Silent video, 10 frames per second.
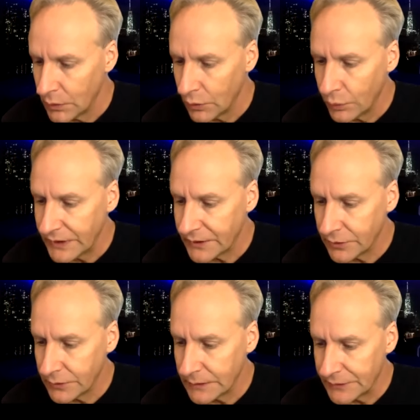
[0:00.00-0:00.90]
We
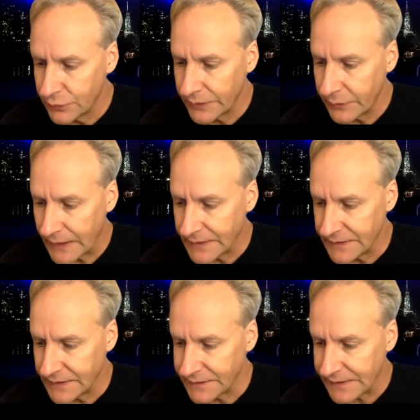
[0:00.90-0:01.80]
could rewrite
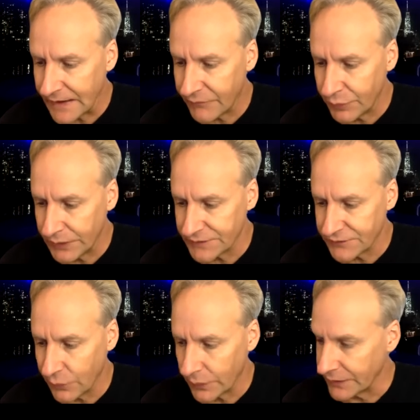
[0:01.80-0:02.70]
this f plus
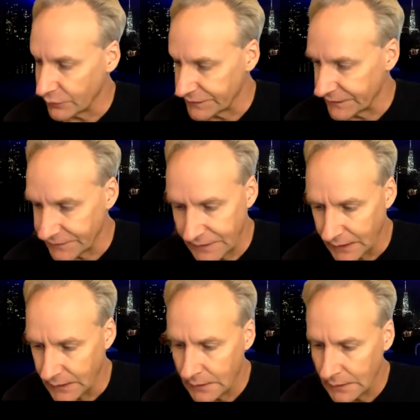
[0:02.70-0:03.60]
4 equals
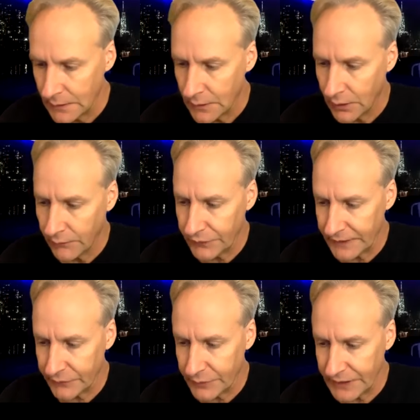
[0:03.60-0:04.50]
16. Hopefully
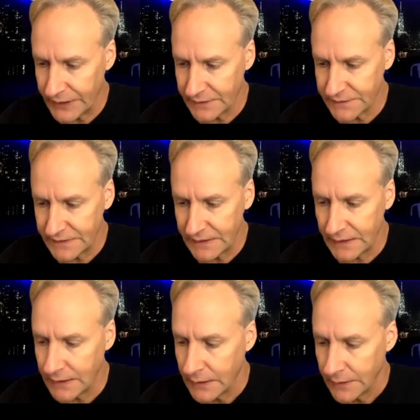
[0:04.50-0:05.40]
everybody can
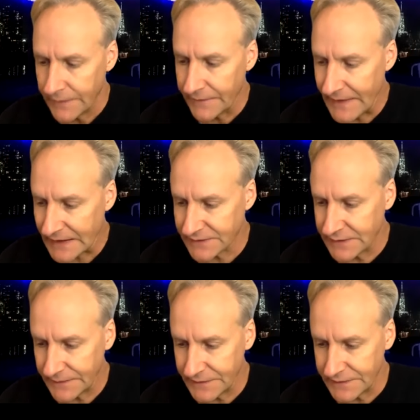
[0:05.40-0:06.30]
see that that's
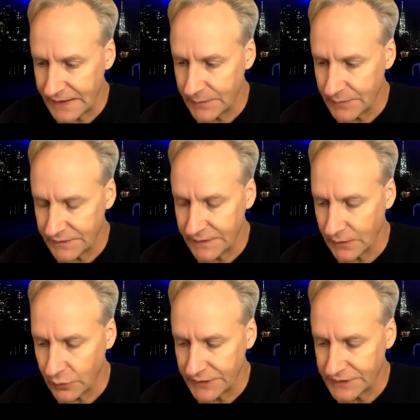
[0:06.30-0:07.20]
not the same as the
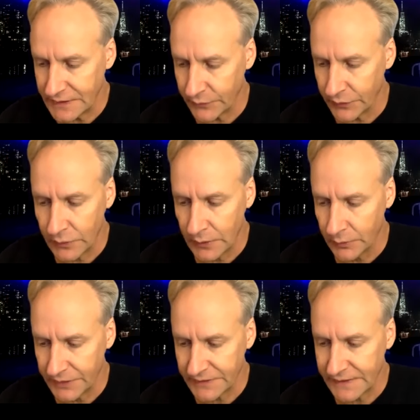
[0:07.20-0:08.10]
equation that we wrote
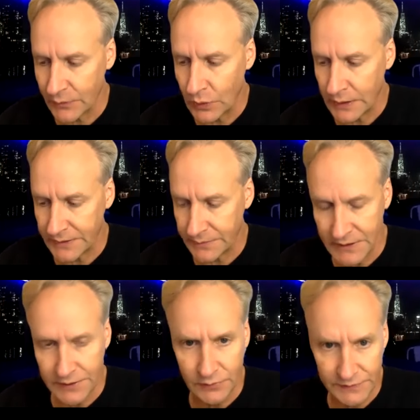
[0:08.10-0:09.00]
because they wanted me
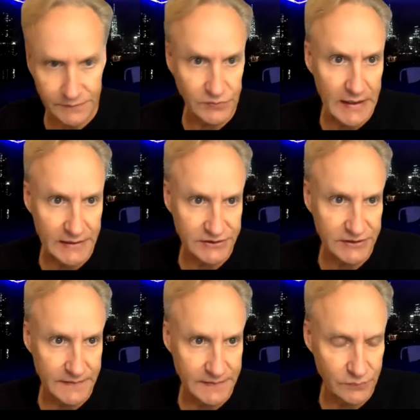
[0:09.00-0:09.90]
to do a subtraction
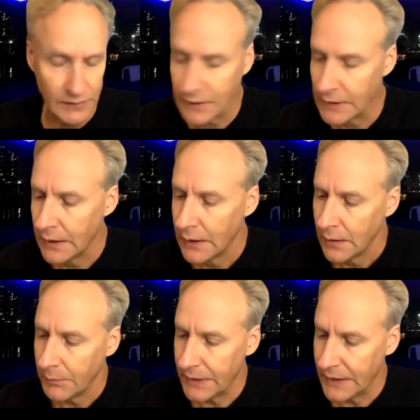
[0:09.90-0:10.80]
in this one.
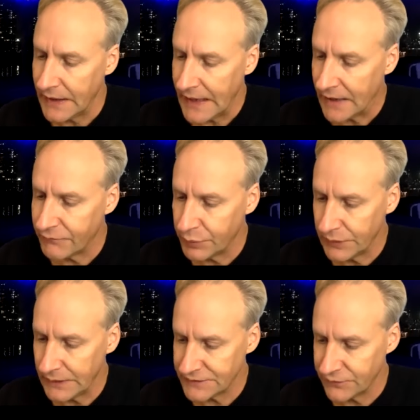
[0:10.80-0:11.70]
But f
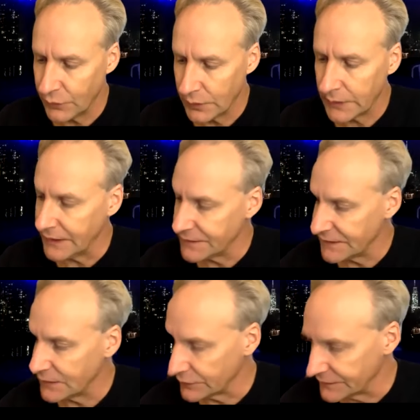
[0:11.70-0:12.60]
plus 4 is
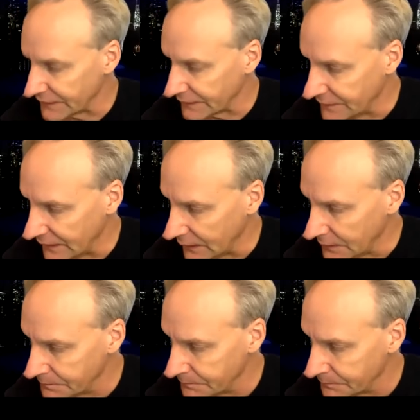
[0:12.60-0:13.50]
equal to 16.